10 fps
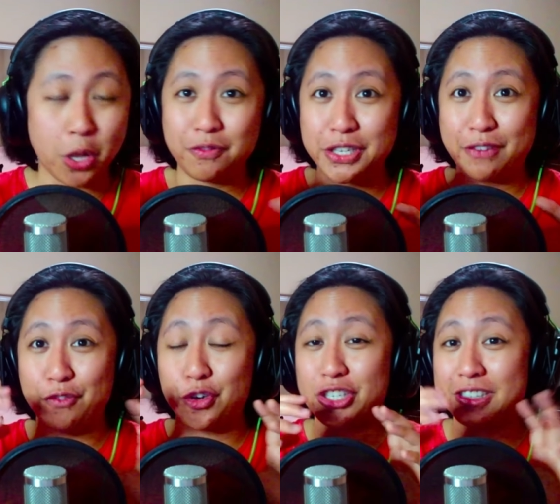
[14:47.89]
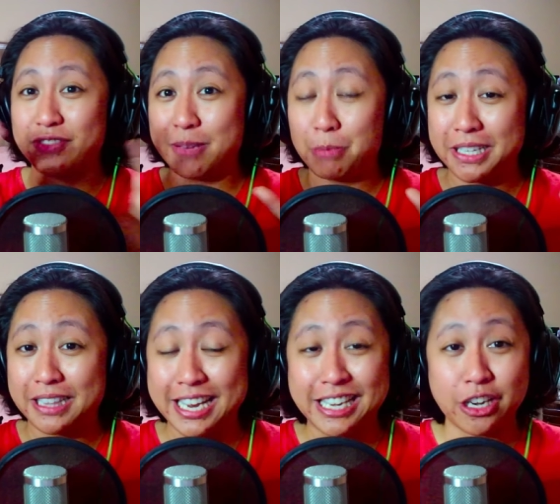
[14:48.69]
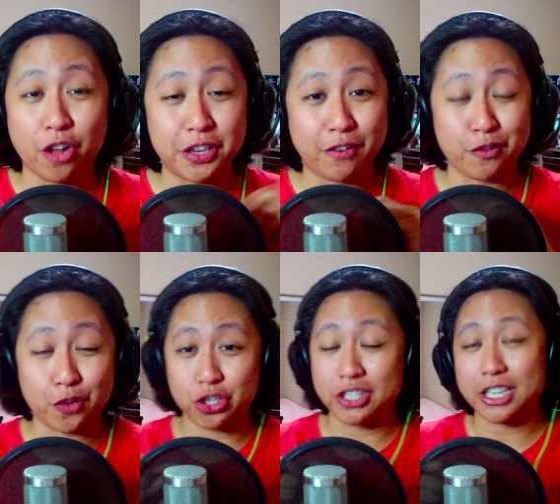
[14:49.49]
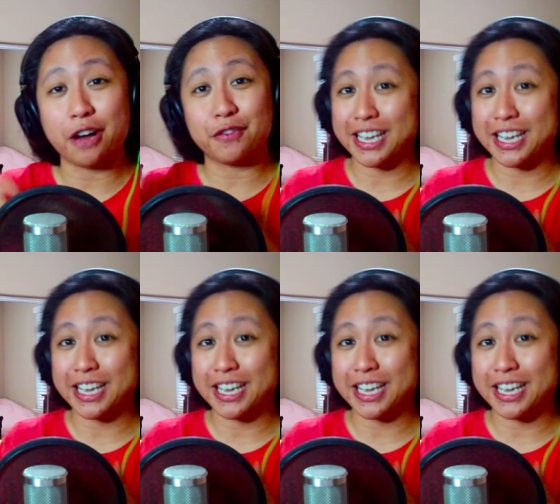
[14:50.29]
all of the different versions of Simple and Clean and all the different versions of